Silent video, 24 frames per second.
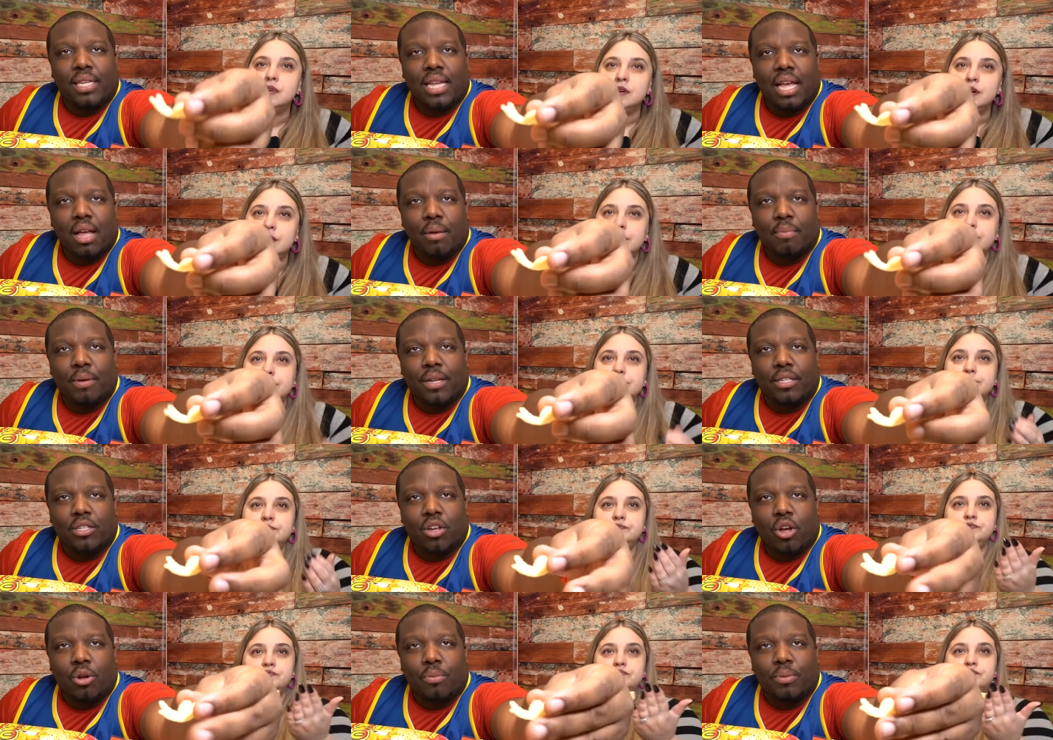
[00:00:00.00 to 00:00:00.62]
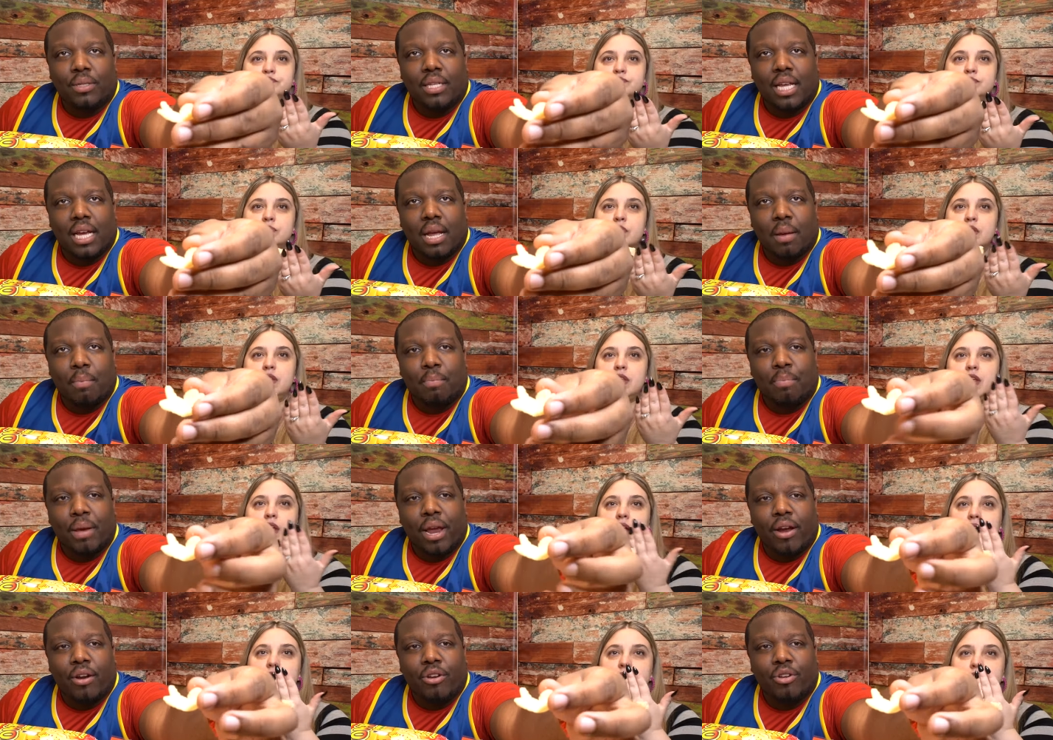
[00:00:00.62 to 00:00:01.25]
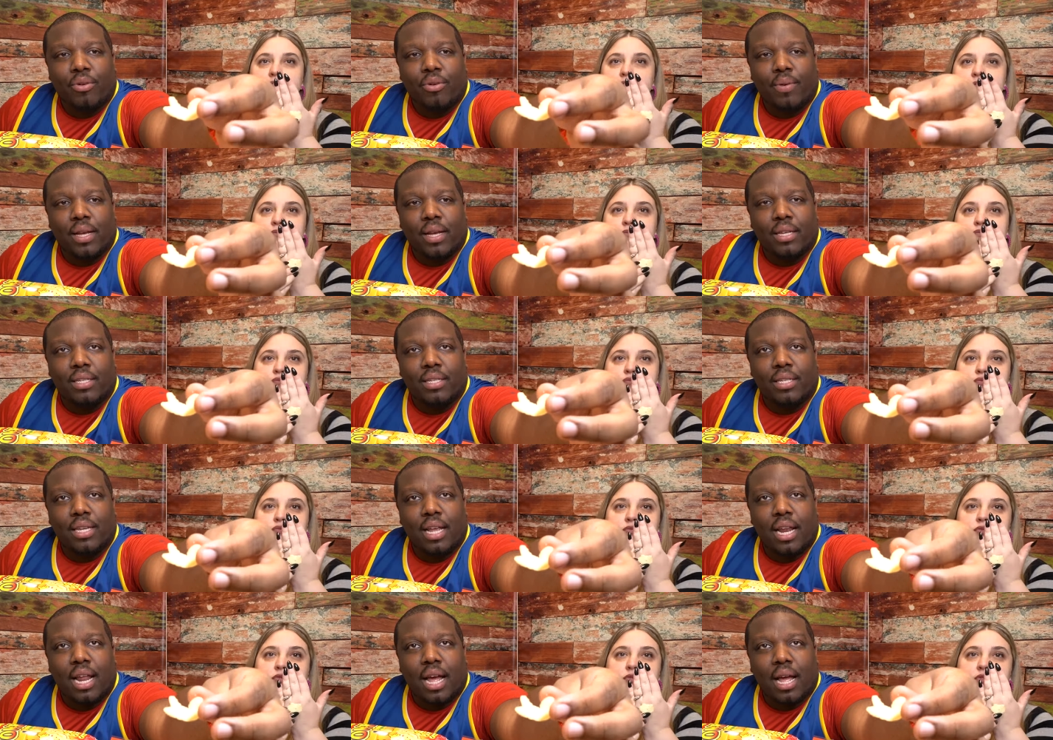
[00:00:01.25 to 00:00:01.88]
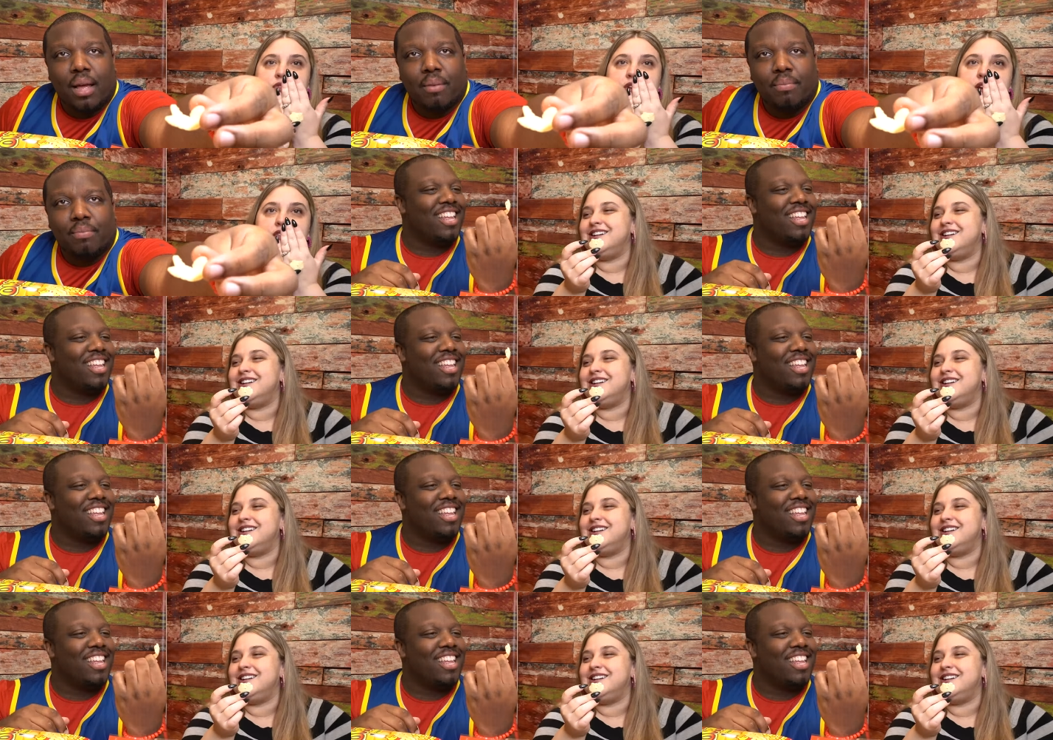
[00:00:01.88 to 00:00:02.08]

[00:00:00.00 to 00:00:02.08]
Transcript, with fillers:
Speaker 1: tell, but it's almost like a bear doing a sit-up.